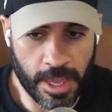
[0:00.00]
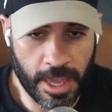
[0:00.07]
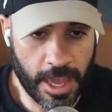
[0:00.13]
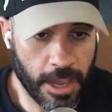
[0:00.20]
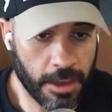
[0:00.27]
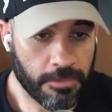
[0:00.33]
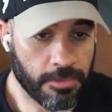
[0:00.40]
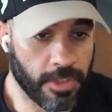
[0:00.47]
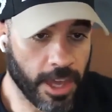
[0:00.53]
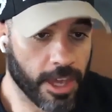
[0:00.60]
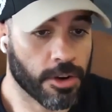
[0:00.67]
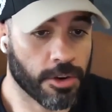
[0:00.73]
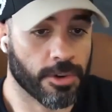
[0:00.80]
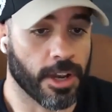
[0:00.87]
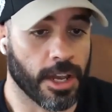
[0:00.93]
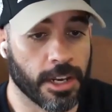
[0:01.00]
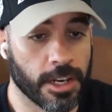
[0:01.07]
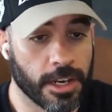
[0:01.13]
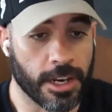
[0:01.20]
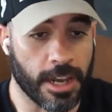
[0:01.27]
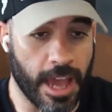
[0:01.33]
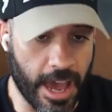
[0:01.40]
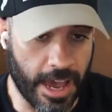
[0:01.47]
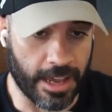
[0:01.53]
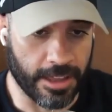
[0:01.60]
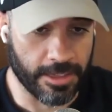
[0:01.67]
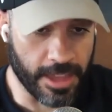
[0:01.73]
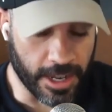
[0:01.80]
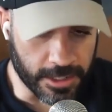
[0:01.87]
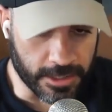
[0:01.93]
If they created an
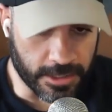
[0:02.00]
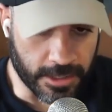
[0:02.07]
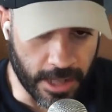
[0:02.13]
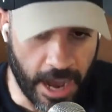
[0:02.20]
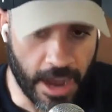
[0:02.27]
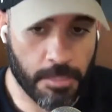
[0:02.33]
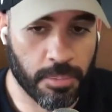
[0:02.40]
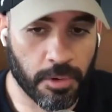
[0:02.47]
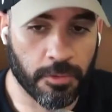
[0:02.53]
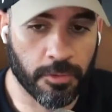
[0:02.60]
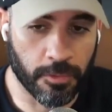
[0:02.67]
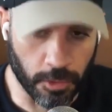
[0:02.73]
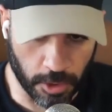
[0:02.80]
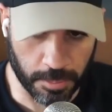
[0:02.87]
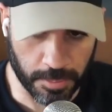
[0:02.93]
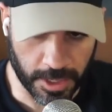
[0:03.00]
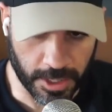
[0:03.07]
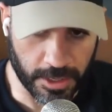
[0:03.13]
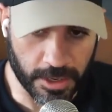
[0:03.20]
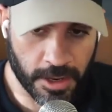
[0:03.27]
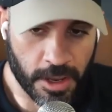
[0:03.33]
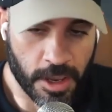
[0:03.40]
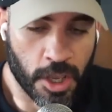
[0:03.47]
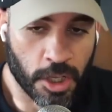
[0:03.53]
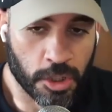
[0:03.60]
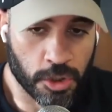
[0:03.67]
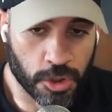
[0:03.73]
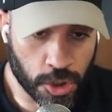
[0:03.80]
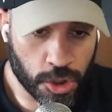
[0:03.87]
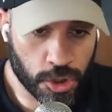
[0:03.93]
ad that is not performing,
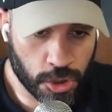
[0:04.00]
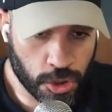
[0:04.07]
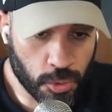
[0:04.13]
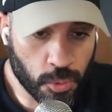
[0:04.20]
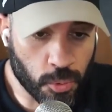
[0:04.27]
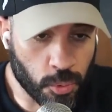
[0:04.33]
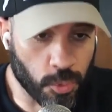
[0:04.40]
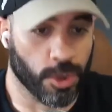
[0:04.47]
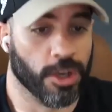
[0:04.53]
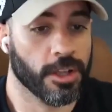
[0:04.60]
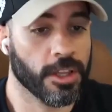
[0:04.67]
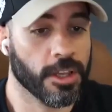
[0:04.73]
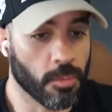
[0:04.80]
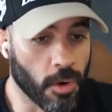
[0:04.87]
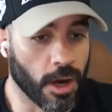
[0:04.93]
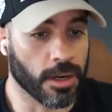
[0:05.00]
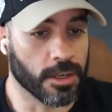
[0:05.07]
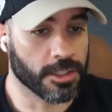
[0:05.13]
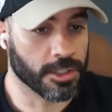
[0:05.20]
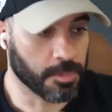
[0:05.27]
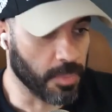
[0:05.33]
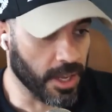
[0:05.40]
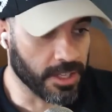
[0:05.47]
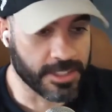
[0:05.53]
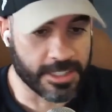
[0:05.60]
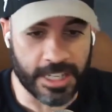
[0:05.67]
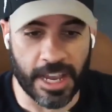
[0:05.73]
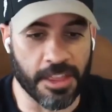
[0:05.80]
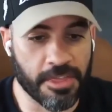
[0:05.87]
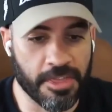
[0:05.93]
do you really want to spend
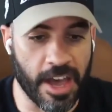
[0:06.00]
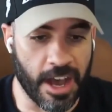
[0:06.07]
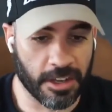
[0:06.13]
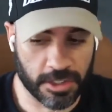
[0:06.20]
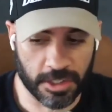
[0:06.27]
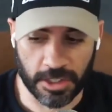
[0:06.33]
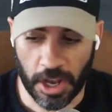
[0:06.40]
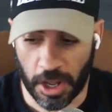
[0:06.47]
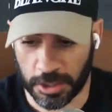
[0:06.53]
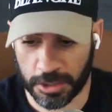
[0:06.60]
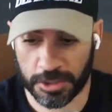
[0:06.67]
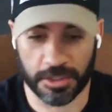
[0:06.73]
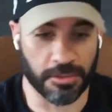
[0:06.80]
$10,000 to